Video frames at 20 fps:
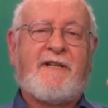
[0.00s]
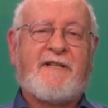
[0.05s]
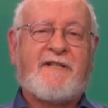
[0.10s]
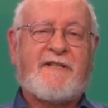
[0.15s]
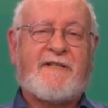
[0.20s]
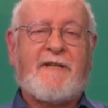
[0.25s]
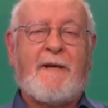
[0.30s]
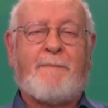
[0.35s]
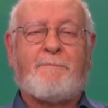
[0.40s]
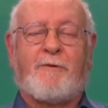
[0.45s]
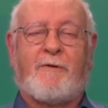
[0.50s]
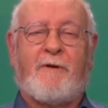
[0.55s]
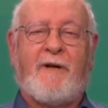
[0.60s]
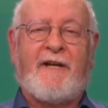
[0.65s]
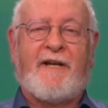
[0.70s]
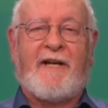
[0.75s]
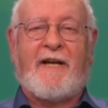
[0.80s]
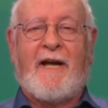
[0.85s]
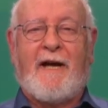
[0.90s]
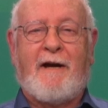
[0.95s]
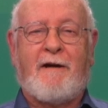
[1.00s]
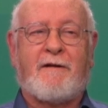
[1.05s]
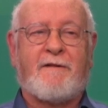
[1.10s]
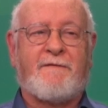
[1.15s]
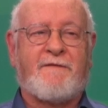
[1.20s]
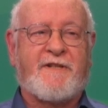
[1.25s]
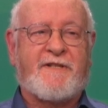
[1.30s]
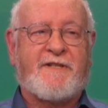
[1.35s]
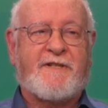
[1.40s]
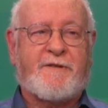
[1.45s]
separating out
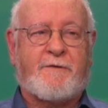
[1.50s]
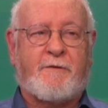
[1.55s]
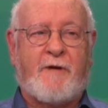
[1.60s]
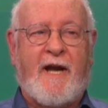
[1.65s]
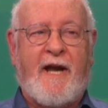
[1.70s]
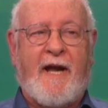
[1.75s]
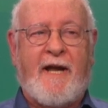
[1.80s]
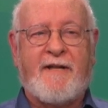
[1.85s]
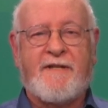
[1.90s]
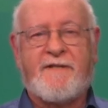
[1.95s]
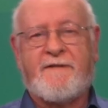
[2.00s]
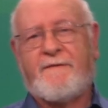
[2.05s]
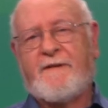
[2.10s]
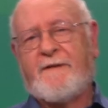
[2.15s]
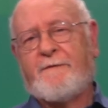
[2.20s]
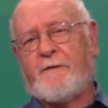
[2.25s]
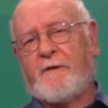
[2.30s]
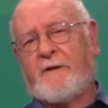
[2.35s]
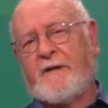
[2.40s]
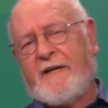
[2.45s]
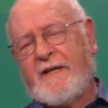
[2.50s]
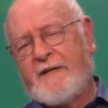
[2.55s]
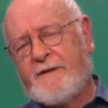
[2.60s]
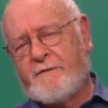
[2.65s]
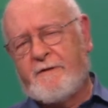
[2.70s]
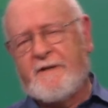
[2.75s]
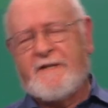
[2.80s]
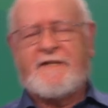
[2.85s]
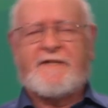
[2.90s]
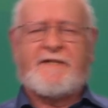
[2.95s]
of the strands of different
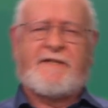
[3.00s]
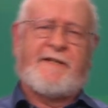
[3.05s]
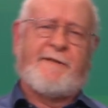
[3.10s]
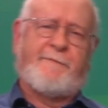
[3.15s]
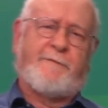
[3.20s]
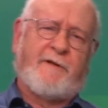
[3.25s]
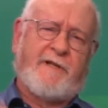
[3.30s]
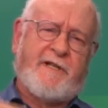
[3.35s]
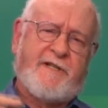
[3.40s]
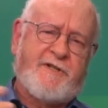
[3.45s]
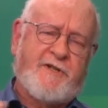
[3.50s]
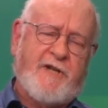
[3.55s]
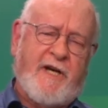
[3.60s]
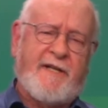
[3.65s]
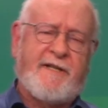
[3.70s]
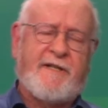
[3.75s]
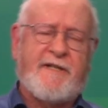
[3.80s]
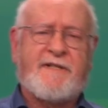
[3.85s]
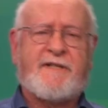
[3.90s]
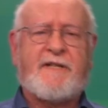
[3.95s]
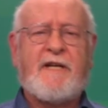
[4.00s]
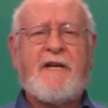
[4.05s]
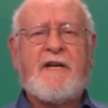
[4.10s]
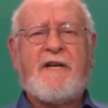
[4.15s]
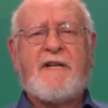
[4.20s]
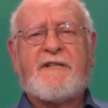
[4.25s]
interests, different agendas,